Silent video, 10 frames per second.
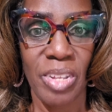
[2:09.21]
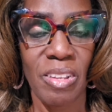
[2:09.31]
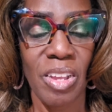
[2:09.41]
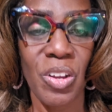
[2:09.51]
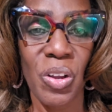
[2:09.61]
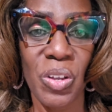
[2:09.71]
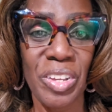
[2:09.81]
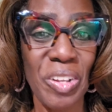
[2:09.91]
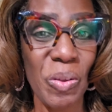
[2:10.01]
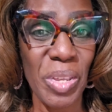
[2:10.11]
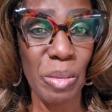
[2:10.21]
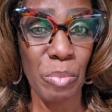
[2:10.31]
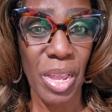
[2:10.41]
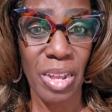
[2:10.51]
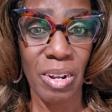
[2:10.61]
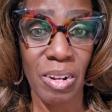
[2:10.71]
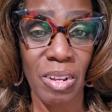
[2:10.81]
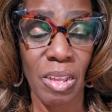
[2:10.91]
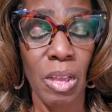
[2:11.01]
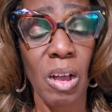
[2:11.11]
and say, girl, it's going to get better.